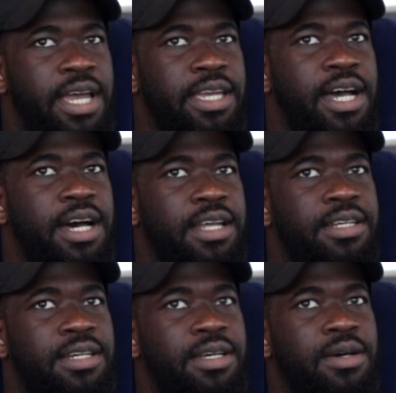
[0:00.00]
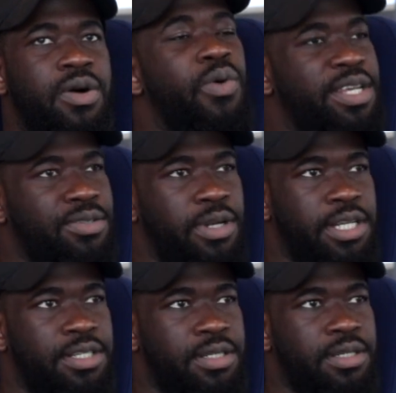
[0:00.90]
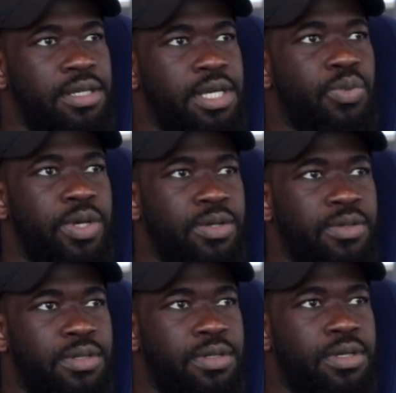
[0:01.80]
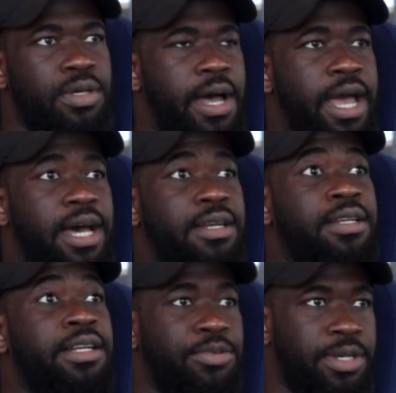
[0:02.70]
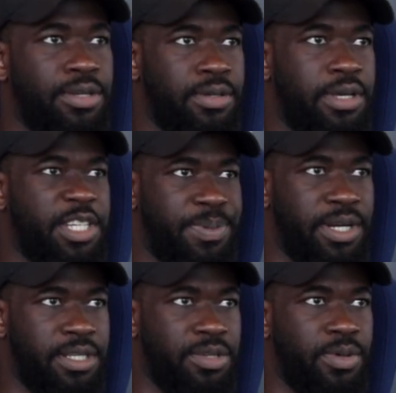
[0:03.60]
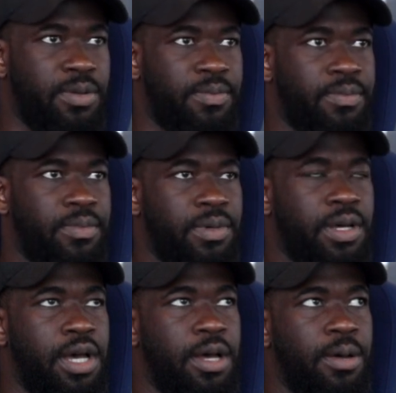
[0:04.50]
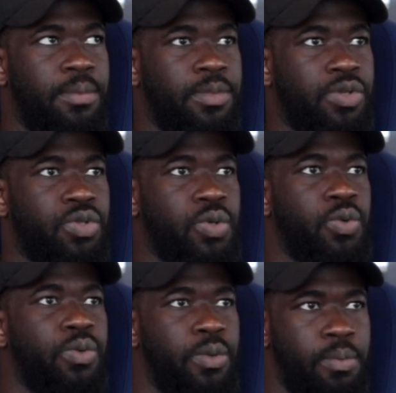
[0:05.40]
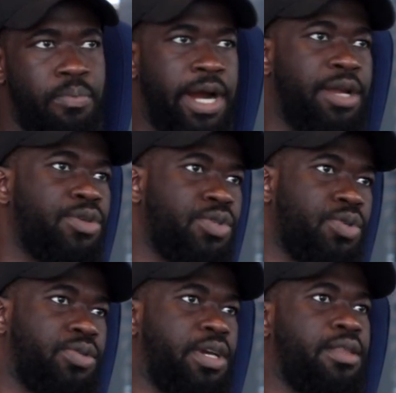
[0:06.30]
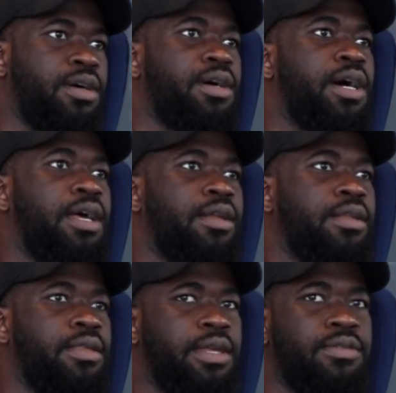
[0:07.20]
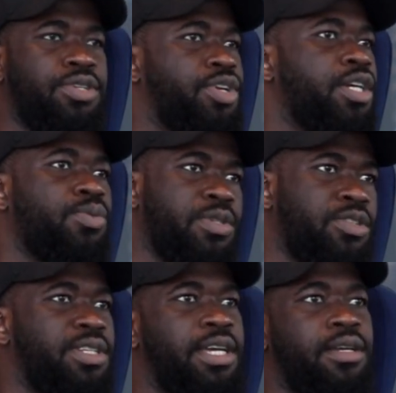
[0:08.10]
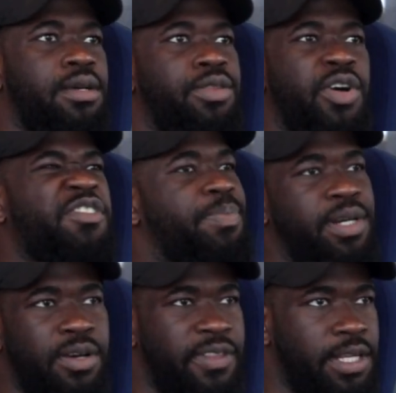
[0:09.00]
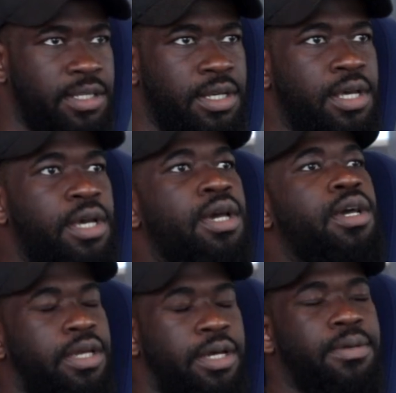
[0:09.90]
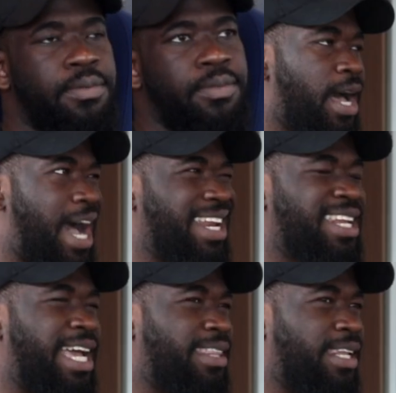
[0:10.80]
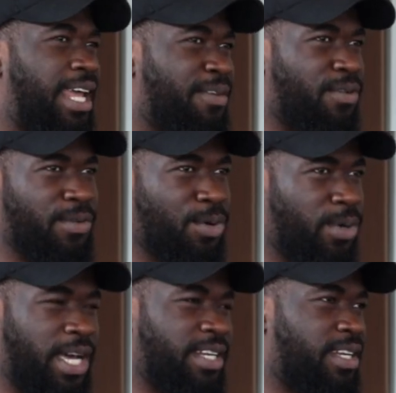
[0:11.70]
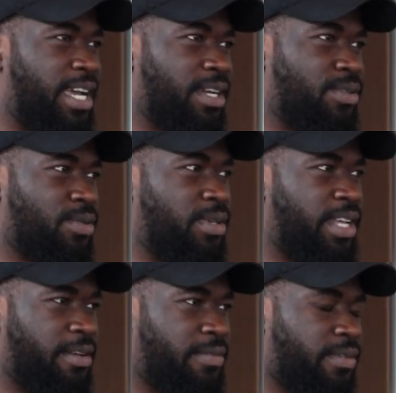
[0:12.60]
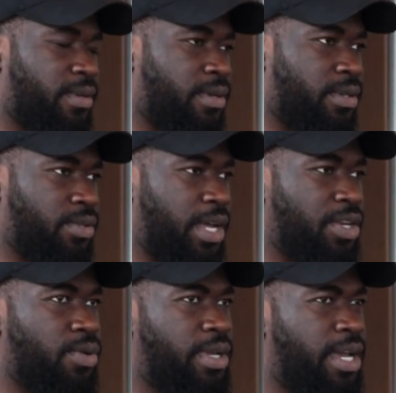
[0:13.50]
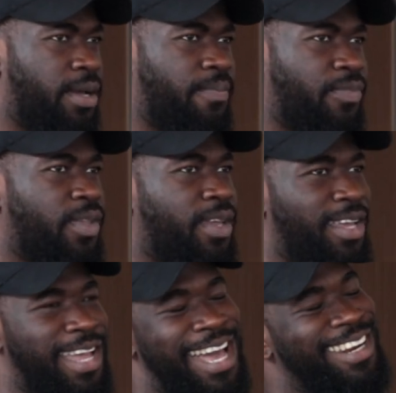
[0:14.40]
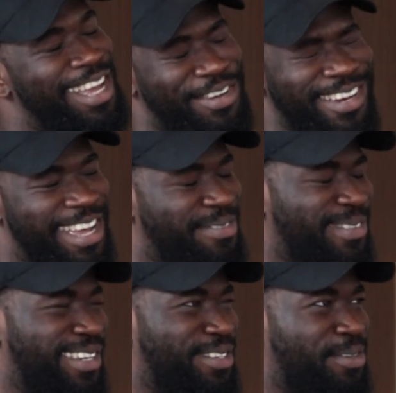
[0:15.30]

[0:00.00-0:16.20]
I had OS knowledge mm-hmm. in Windows. I had networking experience as well. Mm-hmm. Um, so marry those two together, and then security was just like the offspring of that. The offspring of that, yeah. I didn't like the life of a coder. I didn't like to dev. You so did, I knew, you didn't like our life. I didn't like your life.